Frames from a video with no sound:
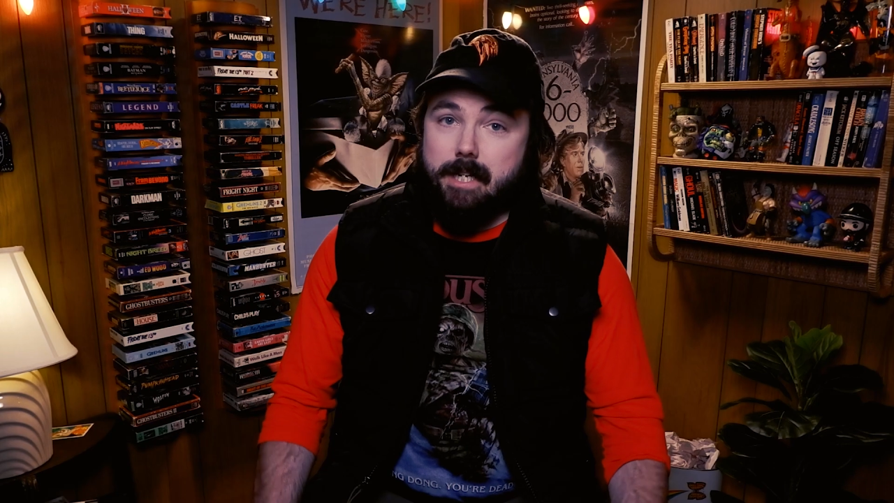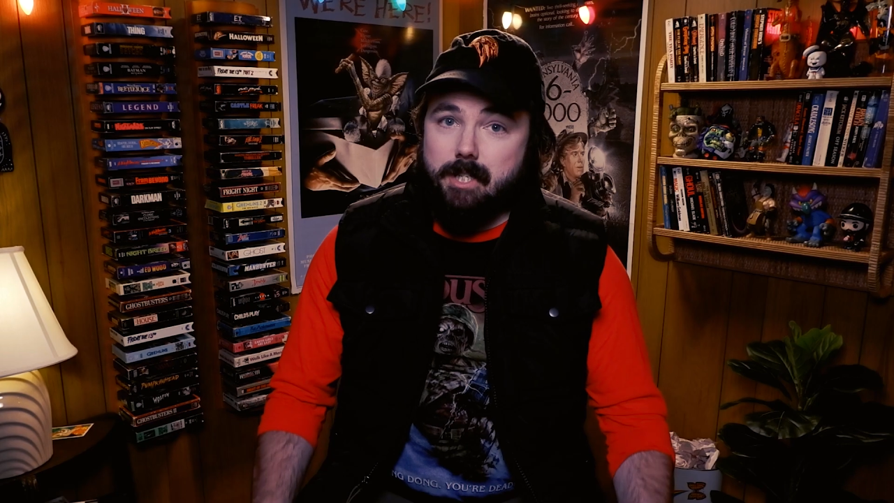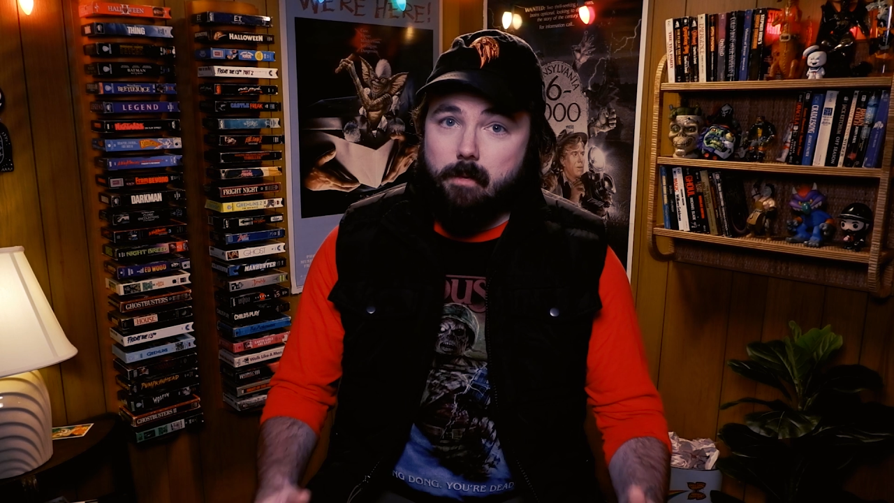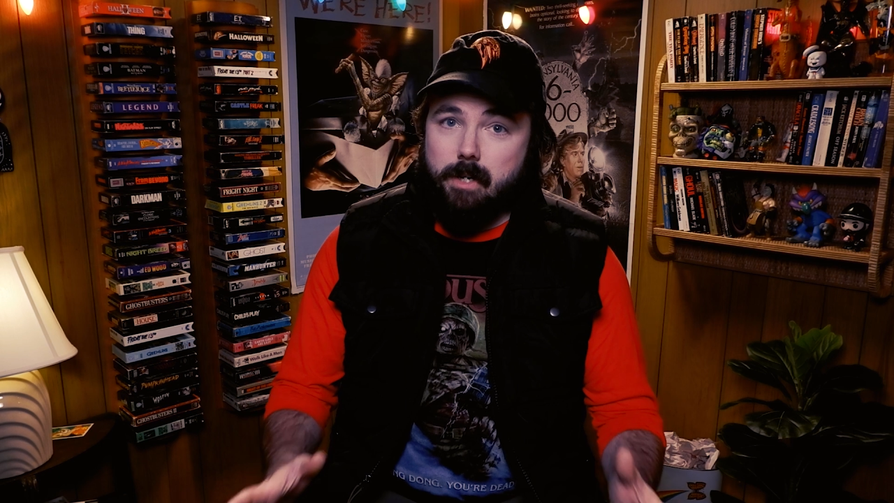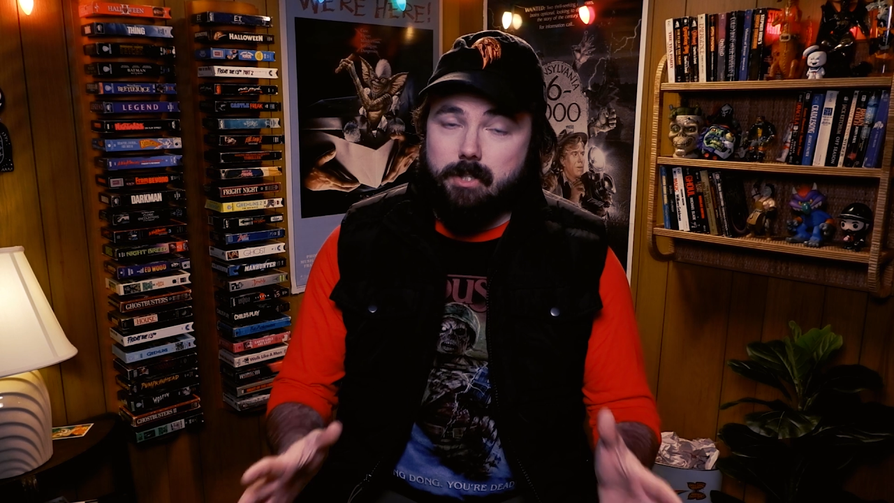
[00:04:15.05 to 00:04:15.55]

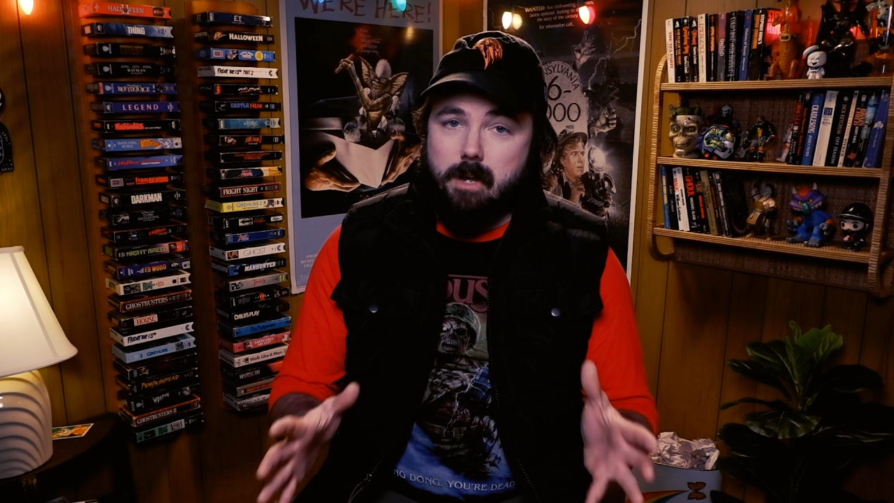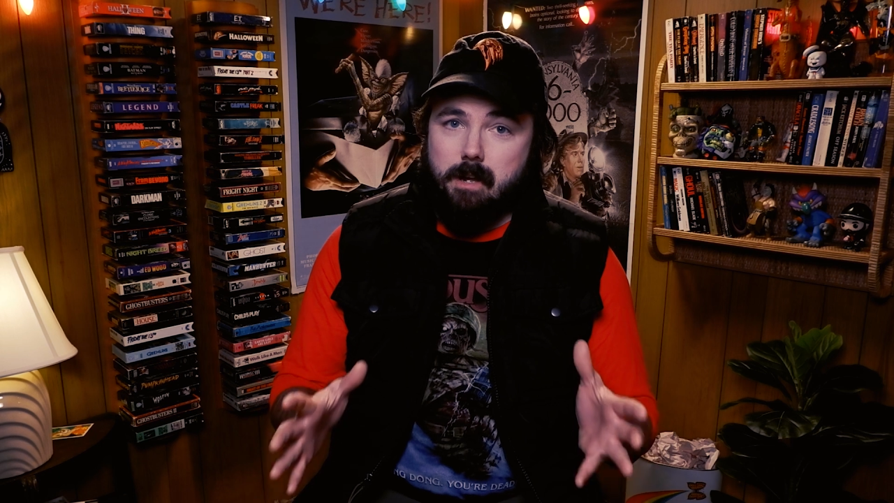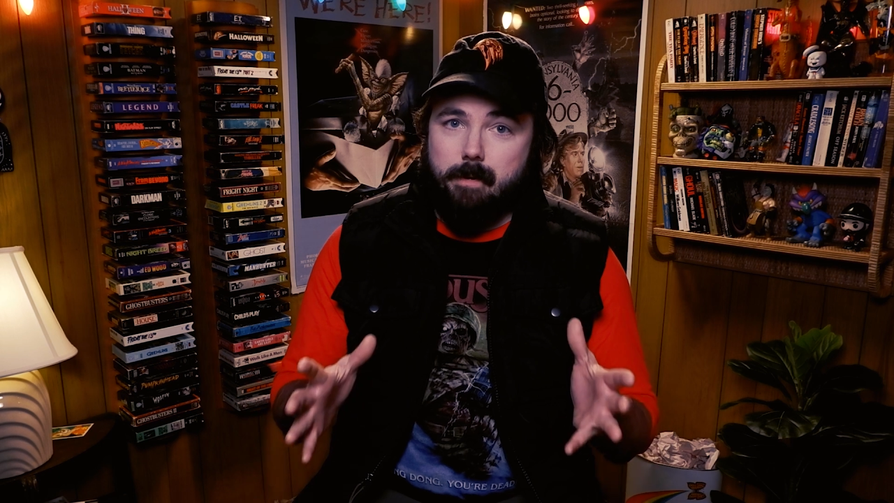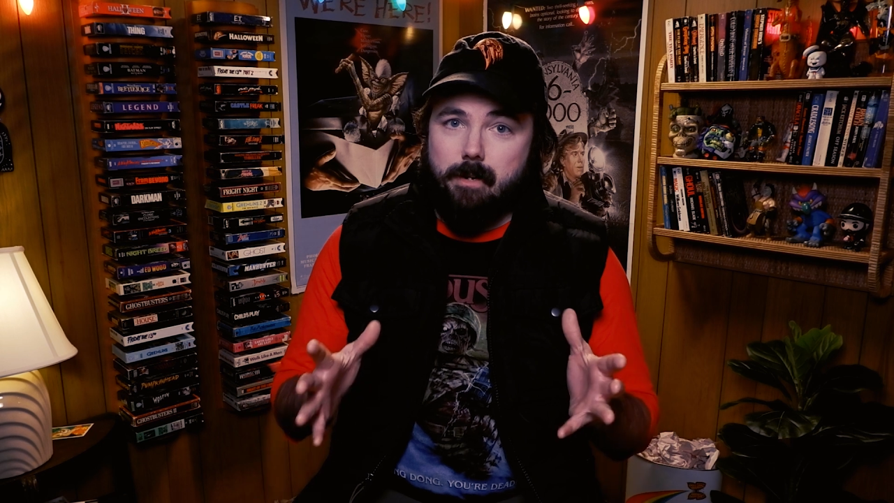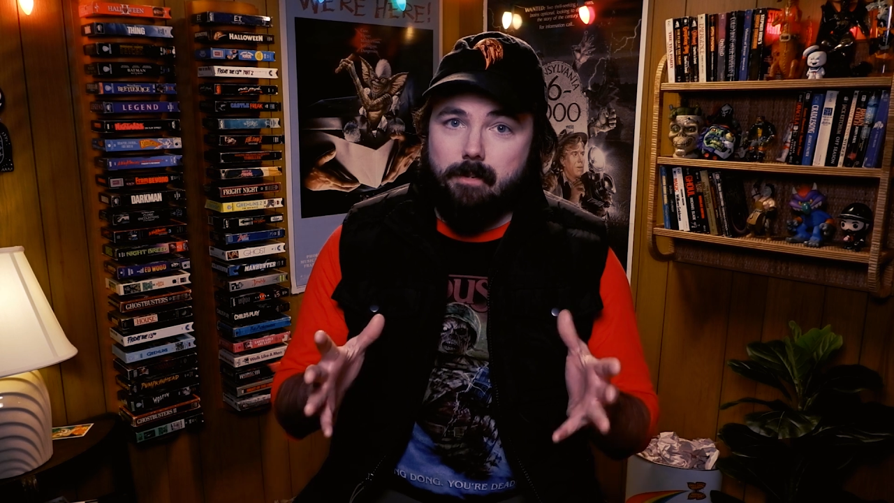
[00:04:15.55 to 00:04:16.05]
Next, I want to
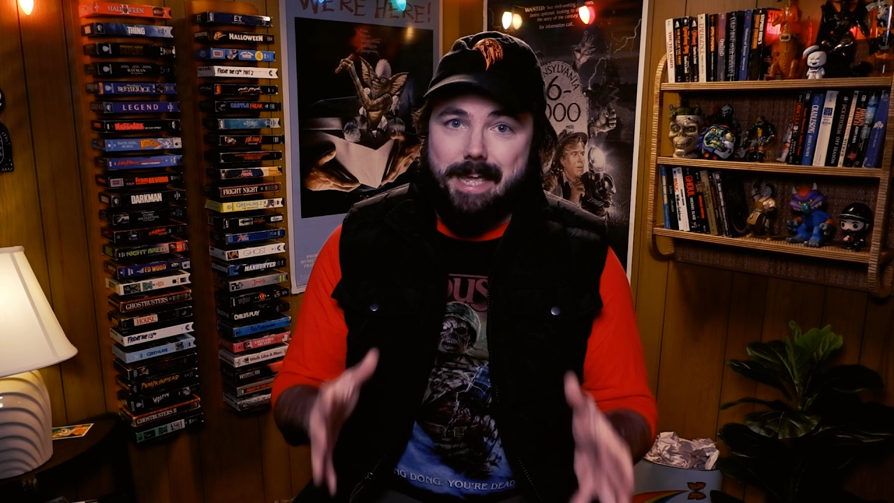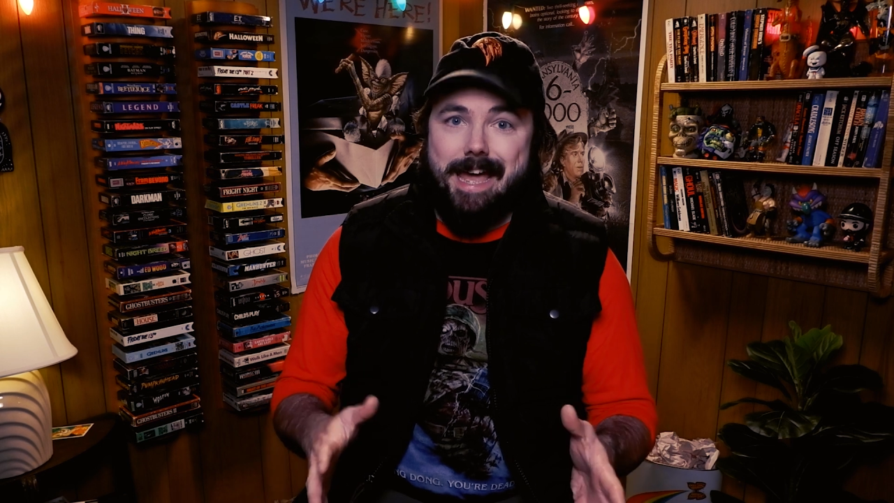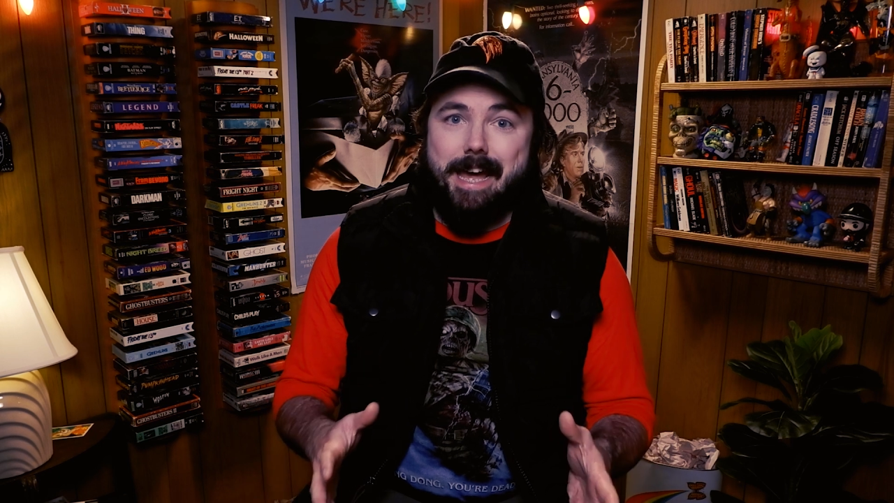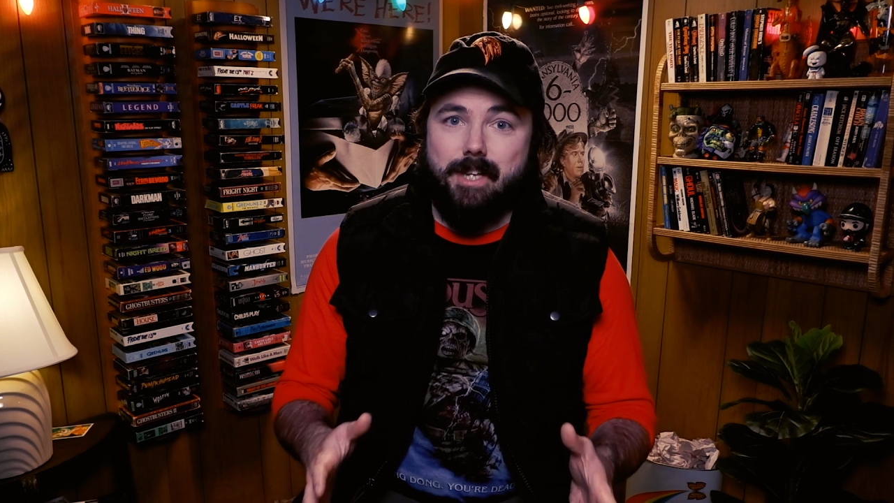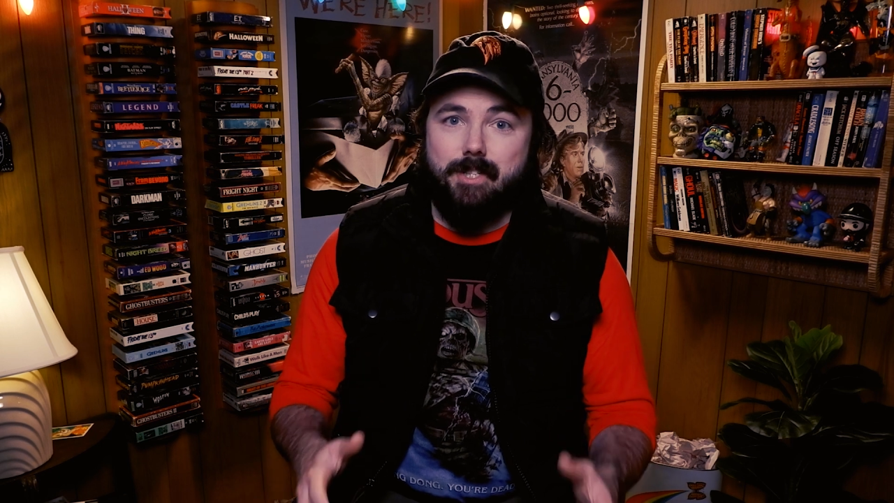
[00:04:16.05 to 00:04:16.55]
talk about
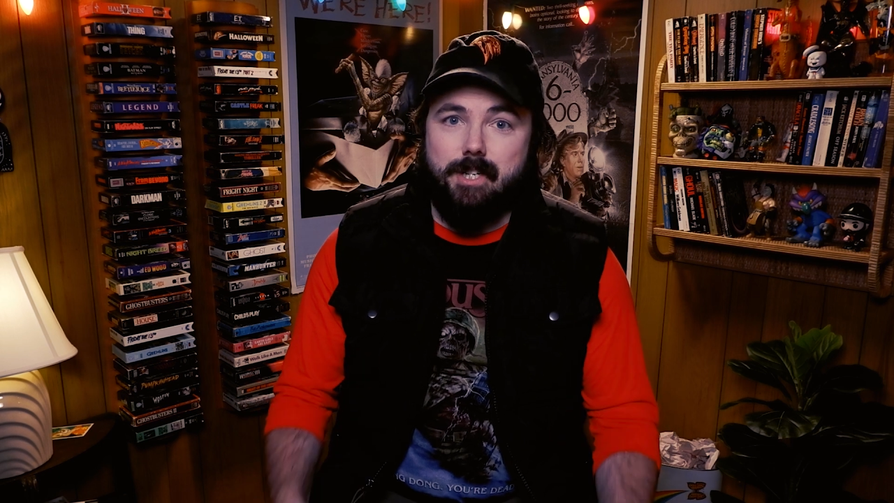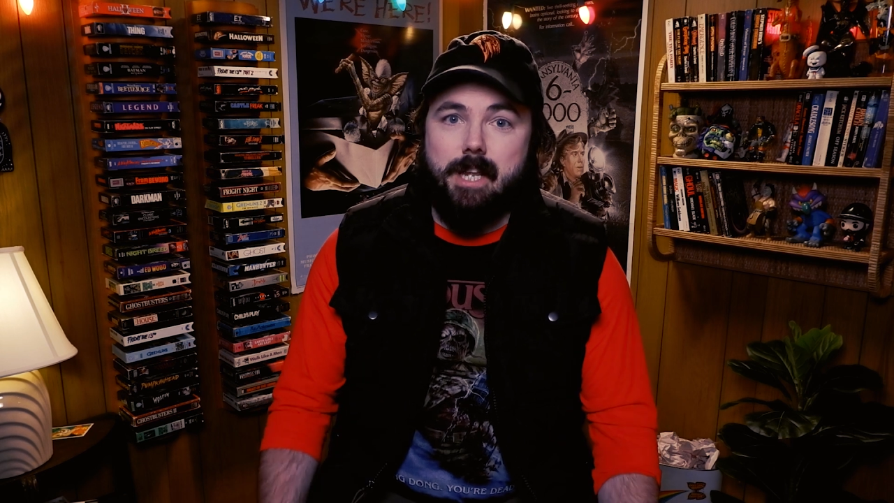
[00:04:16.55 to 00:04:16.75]
cast.